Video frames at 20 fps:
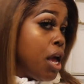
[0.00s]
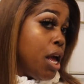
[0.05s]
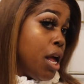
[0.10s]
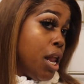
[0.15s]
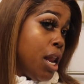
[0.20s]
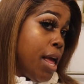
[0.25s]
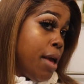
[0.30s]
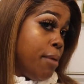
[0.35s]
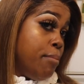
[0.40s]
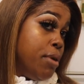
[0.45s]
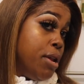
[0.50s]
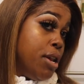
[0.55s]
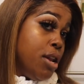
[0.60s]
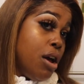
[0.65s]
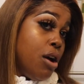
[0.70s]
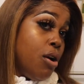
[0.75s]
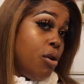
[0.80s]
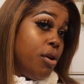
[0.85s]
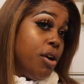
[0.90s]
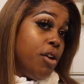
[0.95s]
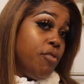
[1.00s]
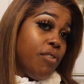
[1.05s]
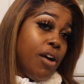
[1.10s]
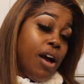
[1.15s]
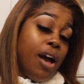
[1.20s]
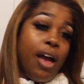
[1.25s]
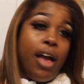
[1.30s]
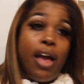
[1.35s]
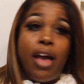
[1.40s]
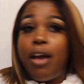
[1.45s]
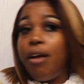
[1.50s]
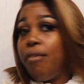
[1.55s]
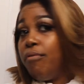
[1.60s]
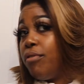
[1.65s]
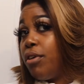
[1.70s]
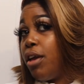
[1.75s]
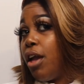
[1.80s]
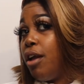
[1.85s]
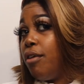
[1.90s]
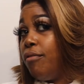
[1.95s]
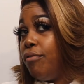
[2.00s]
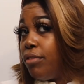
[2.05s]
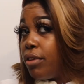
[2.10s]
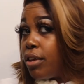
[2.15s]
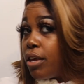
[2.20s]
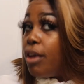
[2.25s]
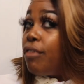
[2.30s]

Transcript: and let me know if I have gave